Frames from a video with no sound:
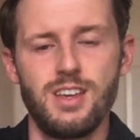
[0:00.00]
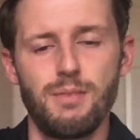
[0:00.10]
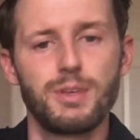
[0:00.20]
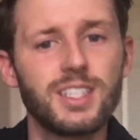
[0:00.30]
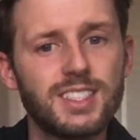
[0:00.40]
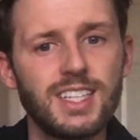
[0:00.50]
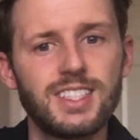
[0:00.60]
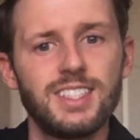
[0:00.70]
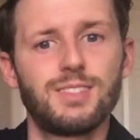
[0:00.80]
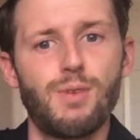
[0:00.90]
because this
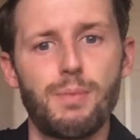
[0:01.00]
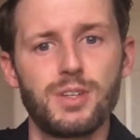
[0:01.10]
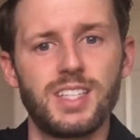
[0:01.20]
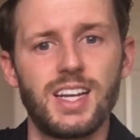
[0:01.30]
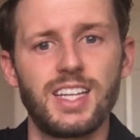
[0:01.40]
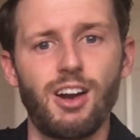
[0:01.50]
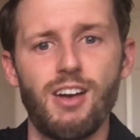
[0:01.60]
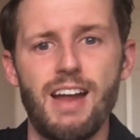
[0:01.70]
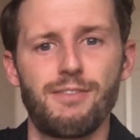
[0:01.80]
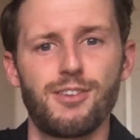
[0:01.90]
is representing our
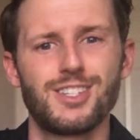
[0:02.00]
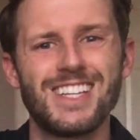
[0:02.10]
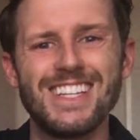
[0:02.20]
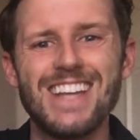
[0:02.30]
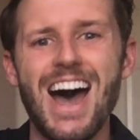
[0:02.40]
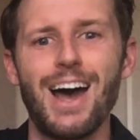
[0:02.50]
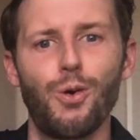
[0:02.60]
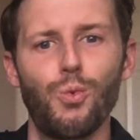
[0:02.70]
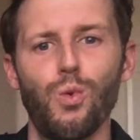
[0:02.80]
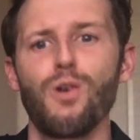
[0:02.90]
effort to not
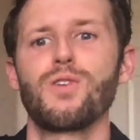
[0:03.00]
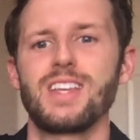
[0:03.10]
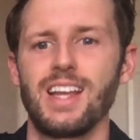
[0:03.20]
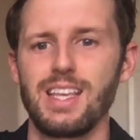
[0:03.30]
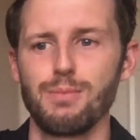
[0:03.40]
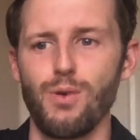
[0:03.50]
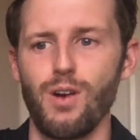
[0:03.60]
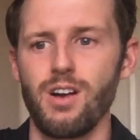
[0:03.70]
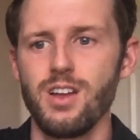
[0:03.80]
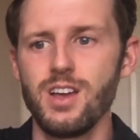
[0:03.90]
worry anymore.
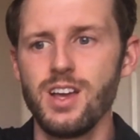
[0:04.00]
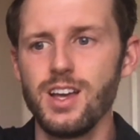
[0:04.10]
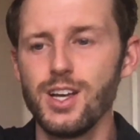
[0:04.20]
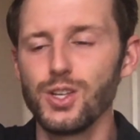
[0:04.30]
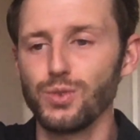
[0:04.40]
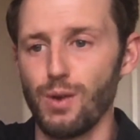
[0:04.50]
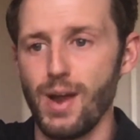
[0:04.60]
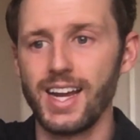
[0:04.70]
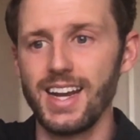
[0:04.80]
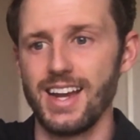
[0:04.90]
So I
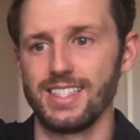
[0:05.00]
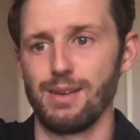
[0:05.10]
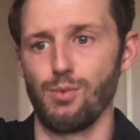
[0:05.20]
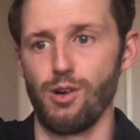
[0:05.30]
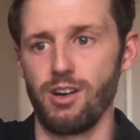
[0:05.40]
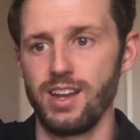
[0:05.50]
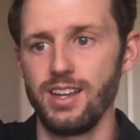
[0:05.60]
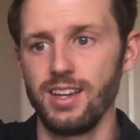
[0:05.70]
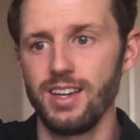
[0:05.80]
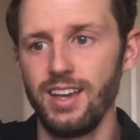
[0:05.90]
recognize I'm worried
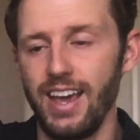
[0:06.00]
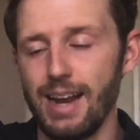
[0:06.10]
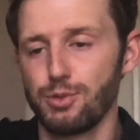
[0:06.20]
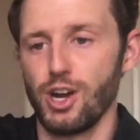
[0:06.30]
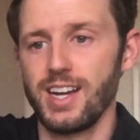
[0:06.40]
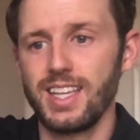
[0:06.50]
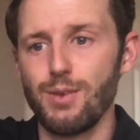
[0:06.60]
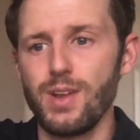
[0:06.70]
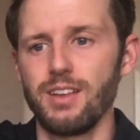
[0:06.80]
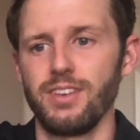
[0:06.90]
and I'm trying to get
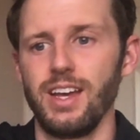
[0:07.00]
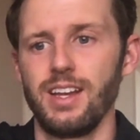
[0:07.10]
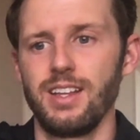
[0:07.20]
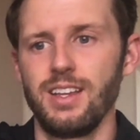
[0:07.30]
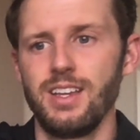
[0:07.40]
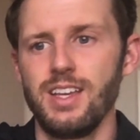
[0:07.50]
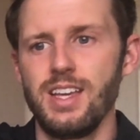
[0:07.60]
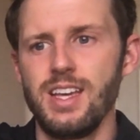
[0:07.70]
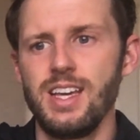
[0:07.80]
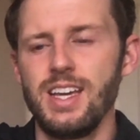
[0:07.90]
rid of it.
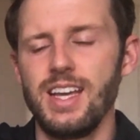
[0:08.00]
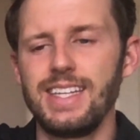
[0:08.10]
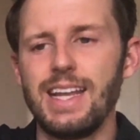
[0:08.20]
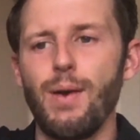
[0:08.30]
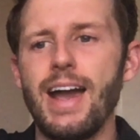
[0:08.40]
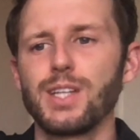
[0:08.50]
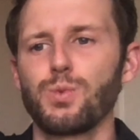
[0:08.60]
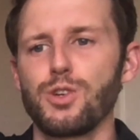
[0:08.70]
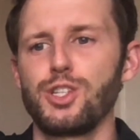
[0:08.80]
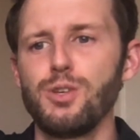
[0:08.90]
Now, as we're
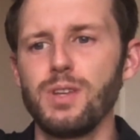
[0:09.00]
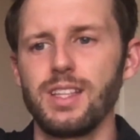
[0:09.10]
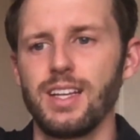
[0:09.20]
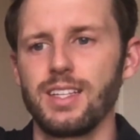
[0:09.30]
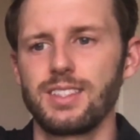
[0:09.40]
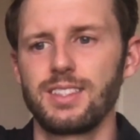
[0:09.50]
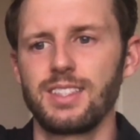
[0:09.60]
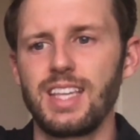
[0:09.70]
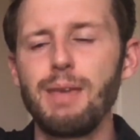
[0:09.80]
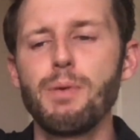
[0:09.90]
doing this,
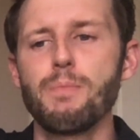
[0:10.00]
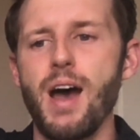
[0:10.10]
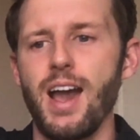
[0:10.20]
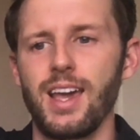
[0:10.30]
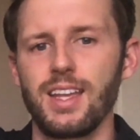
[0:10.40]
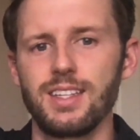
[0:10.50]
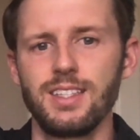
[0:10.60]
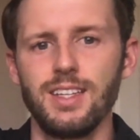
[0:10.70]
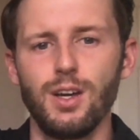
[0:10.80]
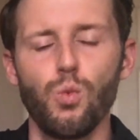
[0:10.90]
keep in mind
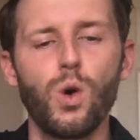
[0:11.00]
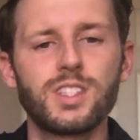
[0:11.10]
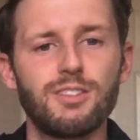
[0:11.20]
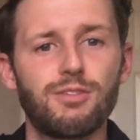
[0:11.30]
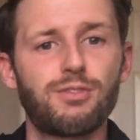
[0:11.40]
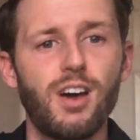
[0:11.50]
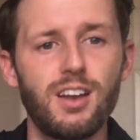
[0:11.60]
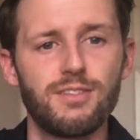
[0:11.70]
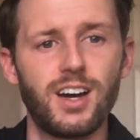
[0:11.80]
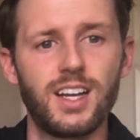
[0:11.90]
what's in front
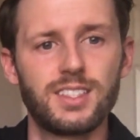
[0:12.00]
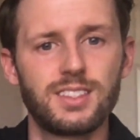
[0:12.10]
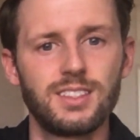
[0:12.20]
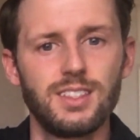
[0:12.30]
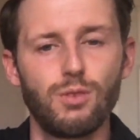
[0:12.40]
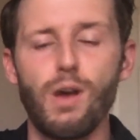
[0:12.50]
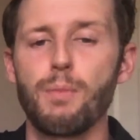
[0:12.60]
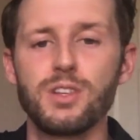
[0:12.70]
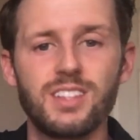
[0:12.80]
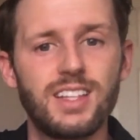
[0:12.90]
of us
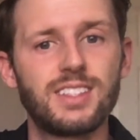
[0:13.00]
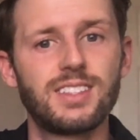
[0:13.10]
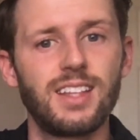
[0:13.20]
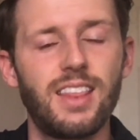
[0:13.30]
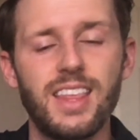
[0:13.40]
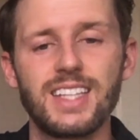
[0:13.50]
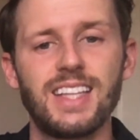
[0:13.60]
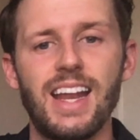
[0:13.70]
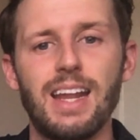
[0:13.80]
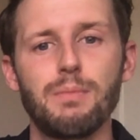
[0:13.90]
represents things that
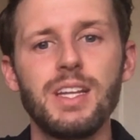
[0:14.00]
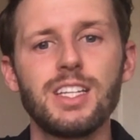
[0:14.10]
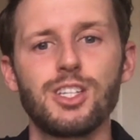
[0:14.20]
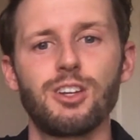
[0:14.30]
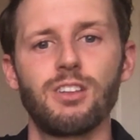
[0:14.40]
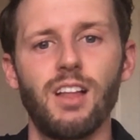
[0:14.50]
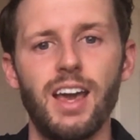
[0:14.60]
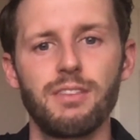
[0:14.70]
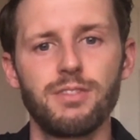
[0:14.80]
add meaning to your life.